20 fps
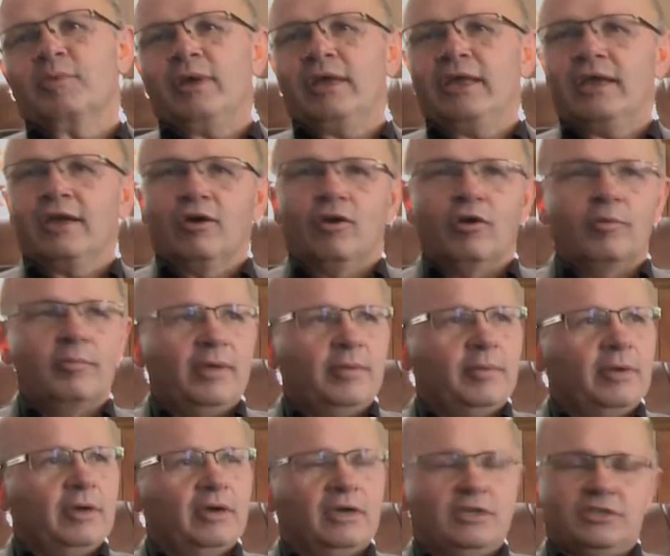away you go,
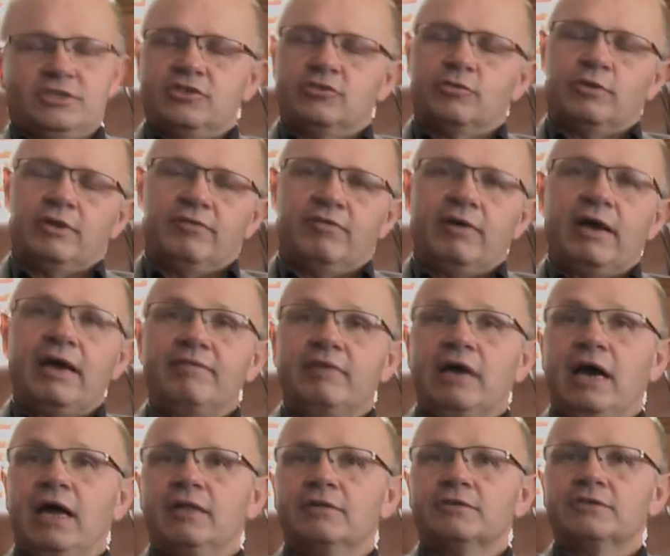maybe cost you
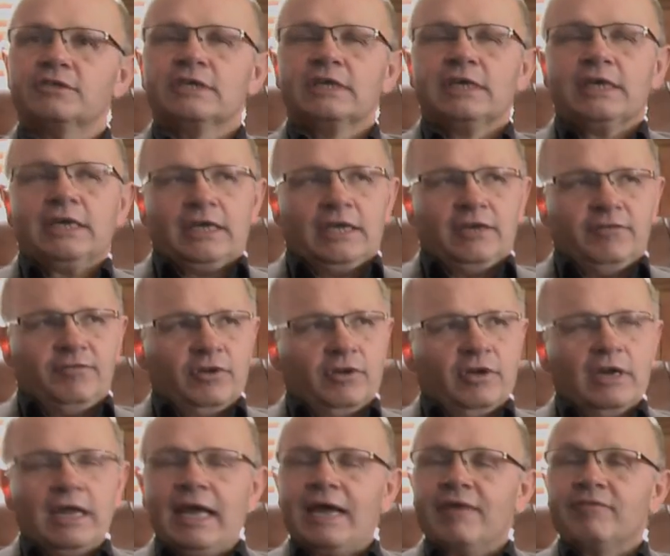$25. If you're
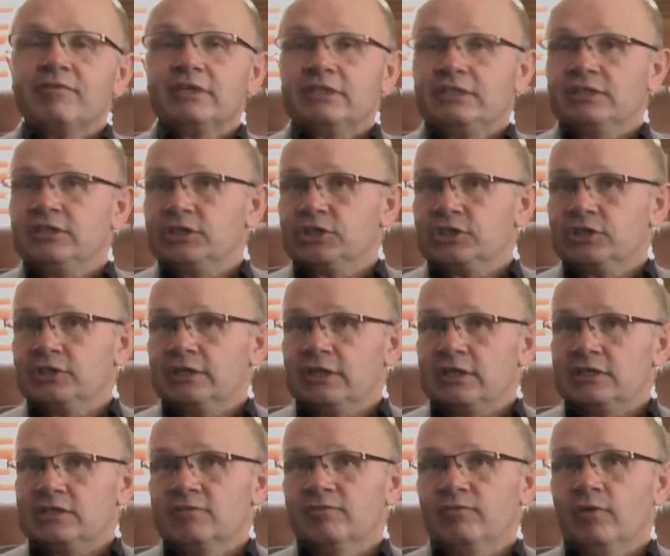going to have an addition
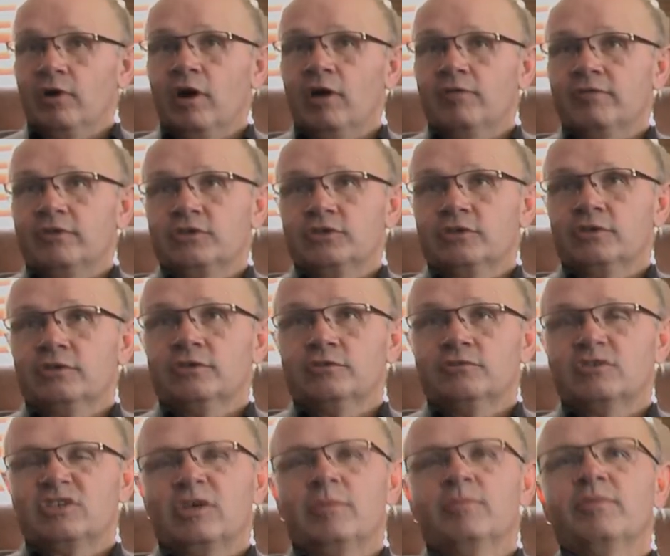that's involved, that you're going to
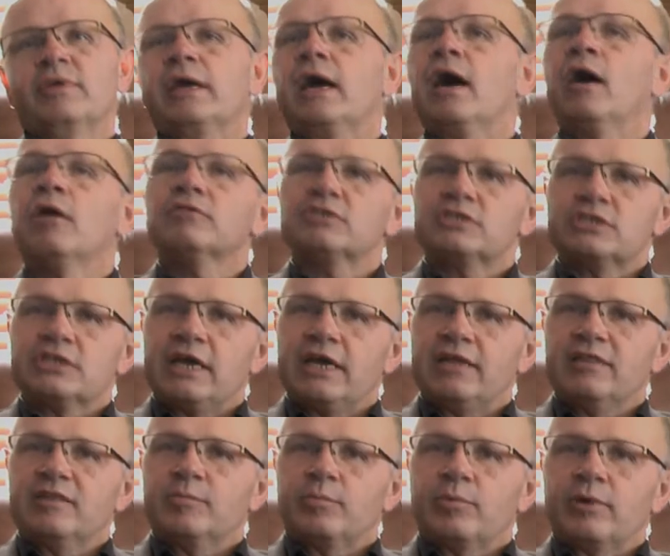do something
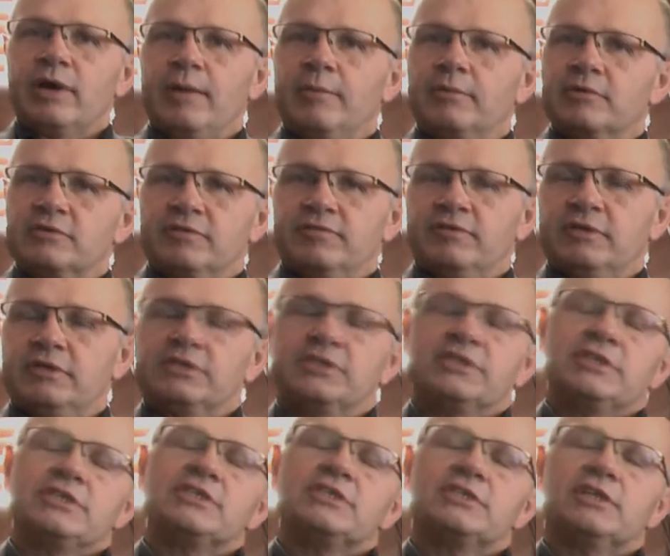outside the parameters of the
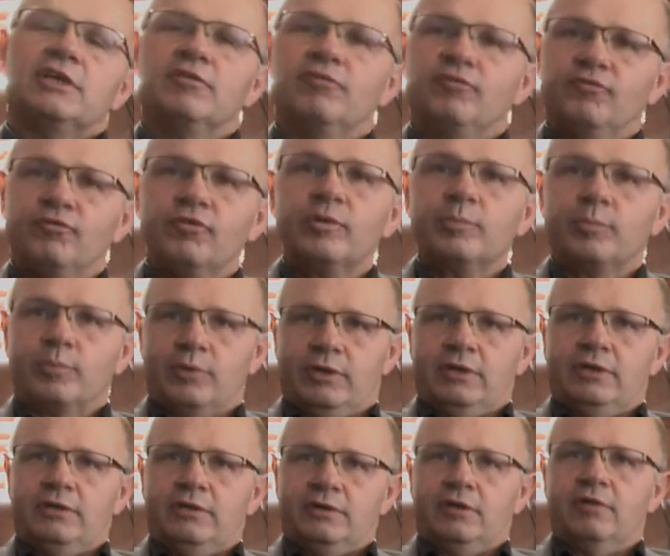existing
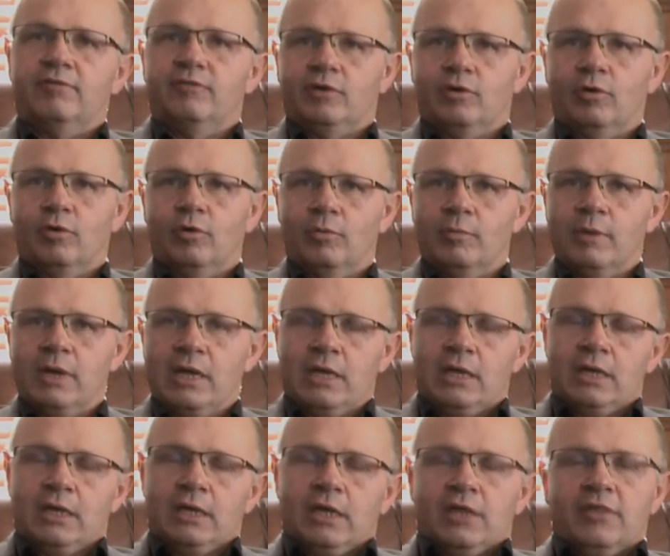footprint of your home,
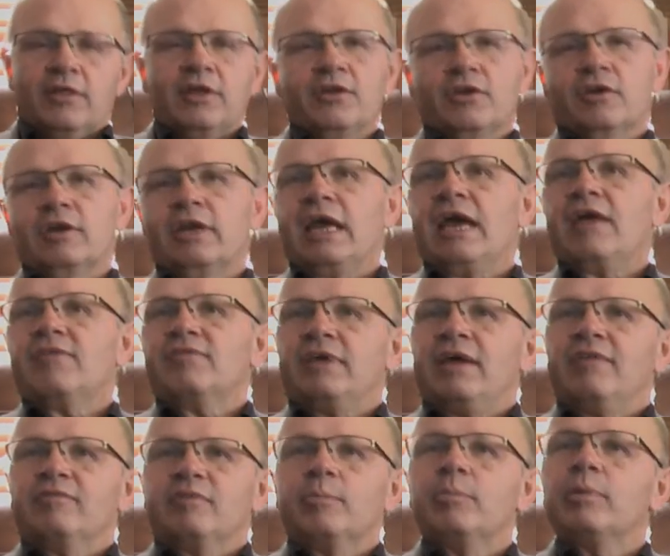then you're going to
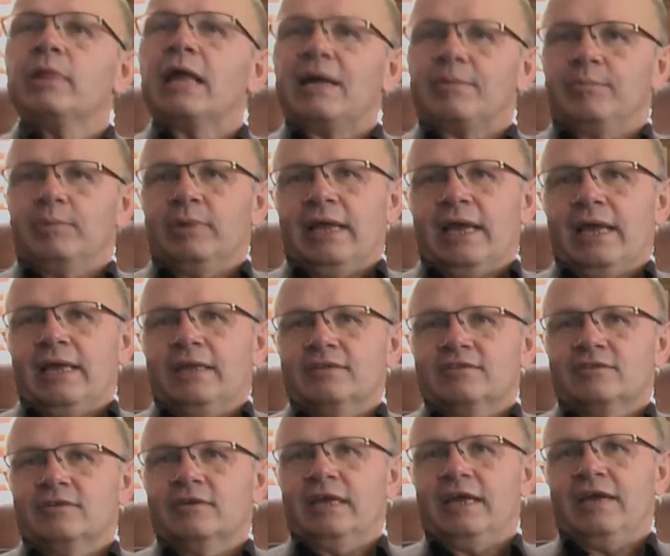have a plot plan.
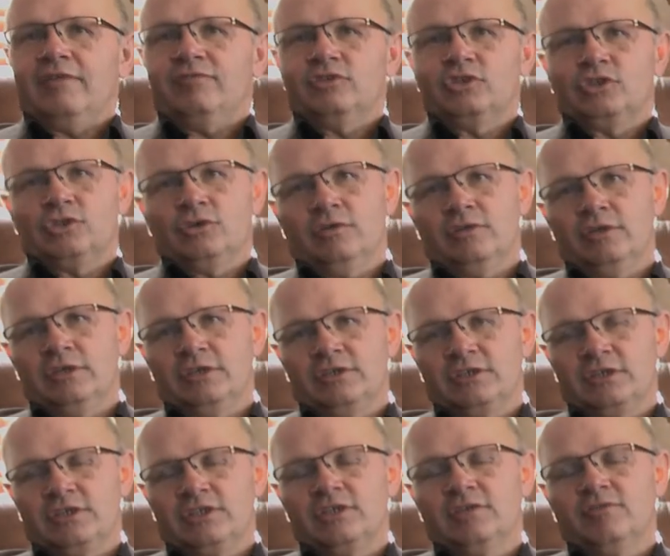It's going to have to show the
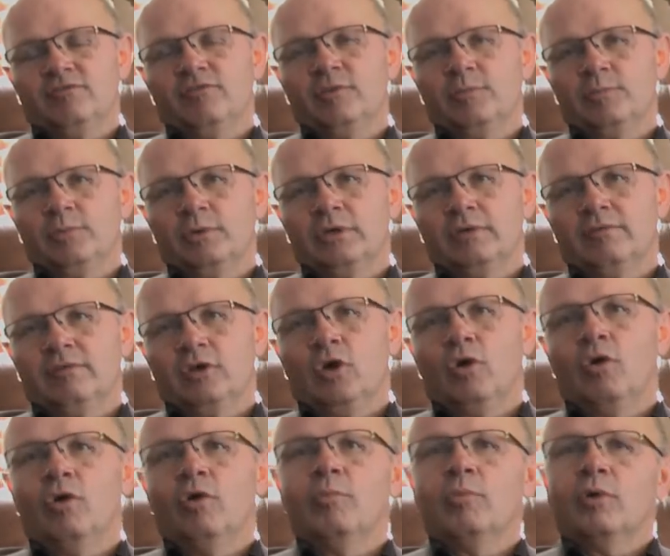existing footprint of the
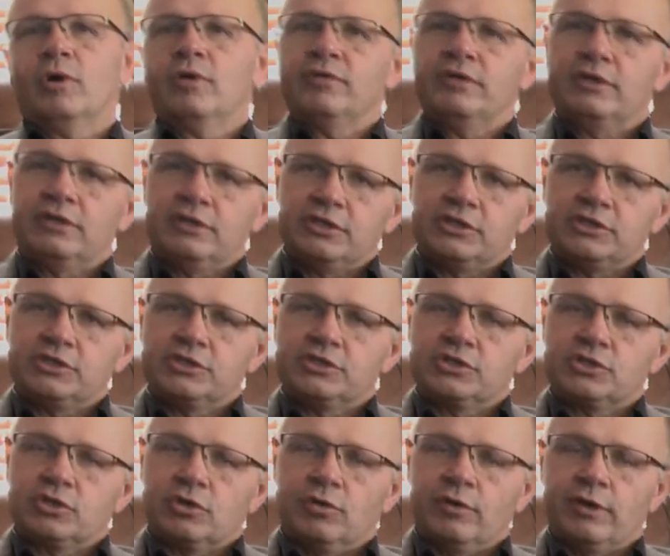home, where the
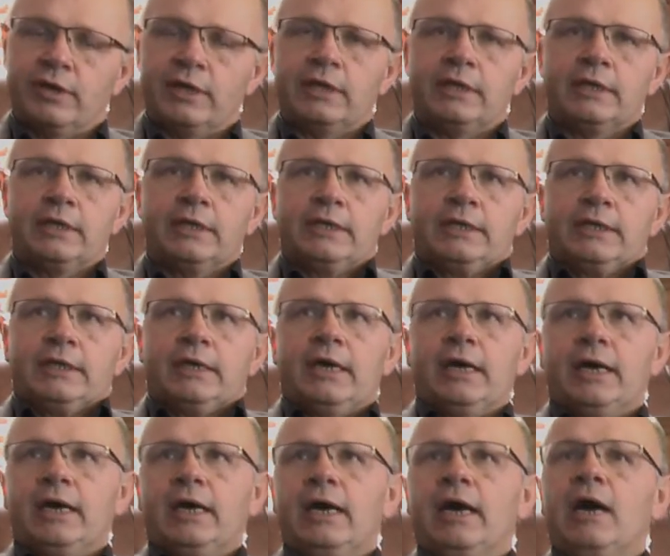addition's going,
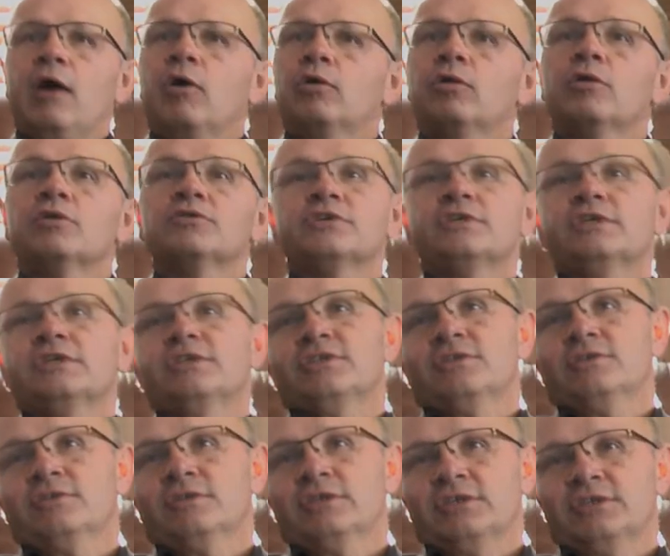how close it
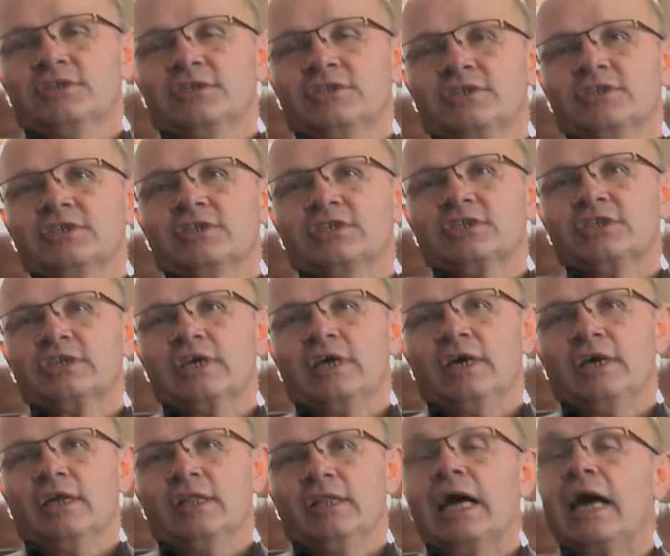is to the existing
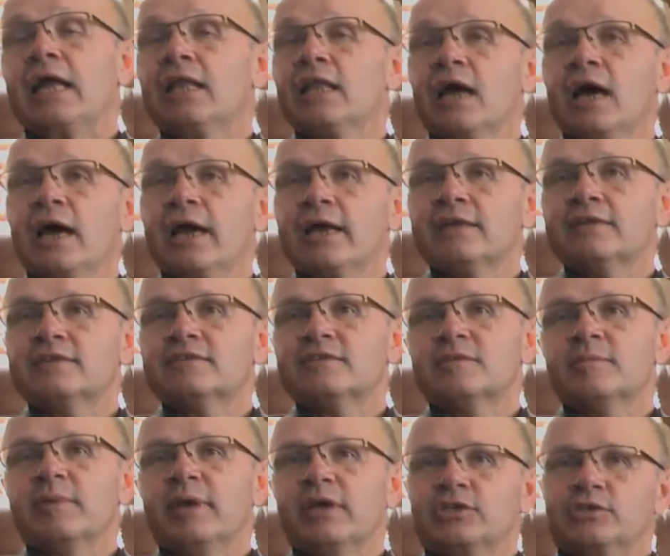lot lines,
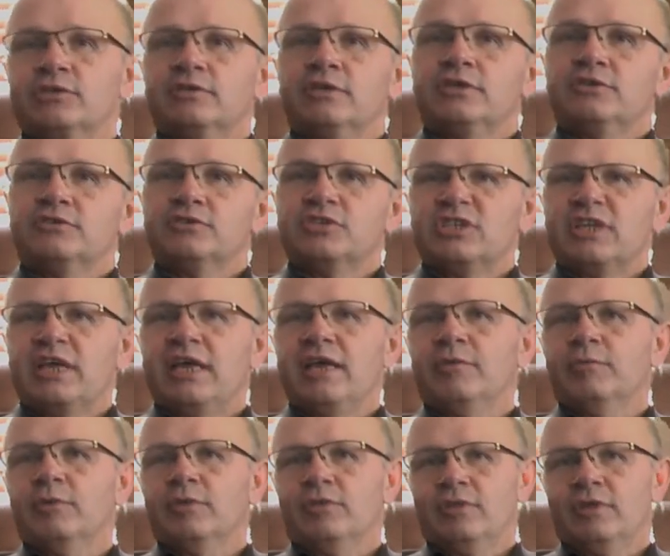to make sure that you're
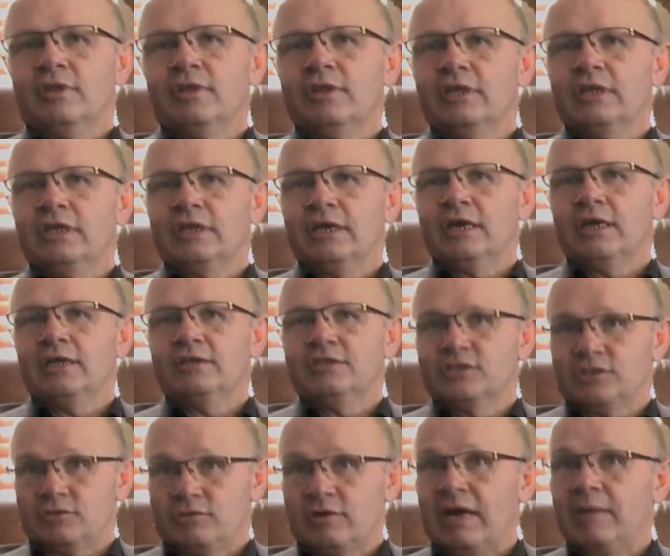staying within the
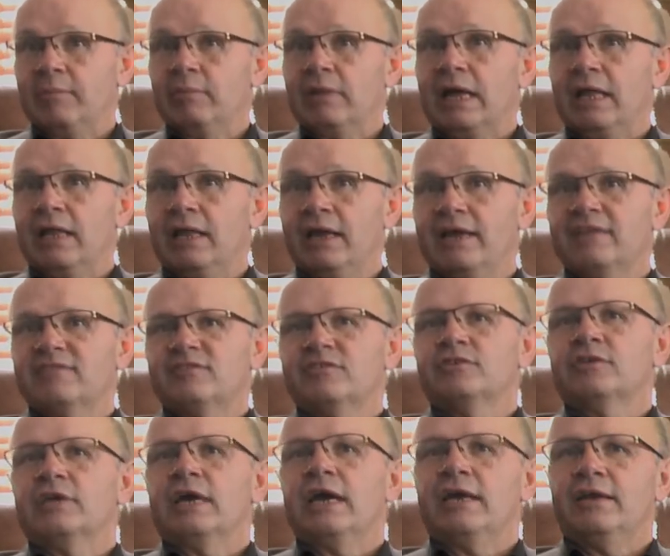described lot lines and
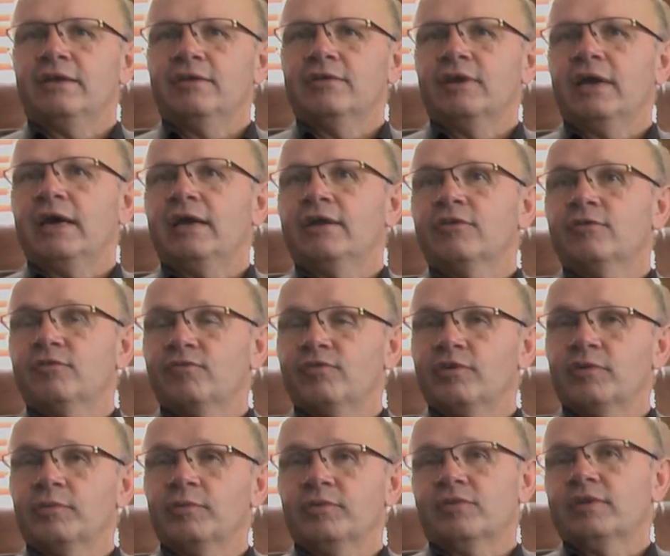you're not
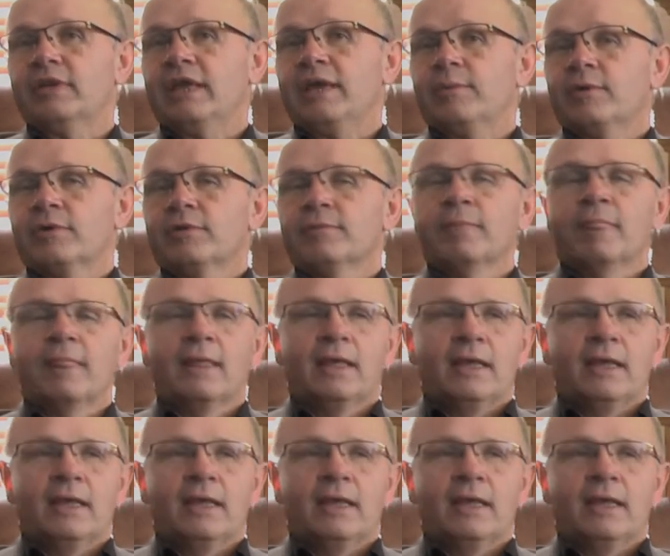interfering with the neighbor.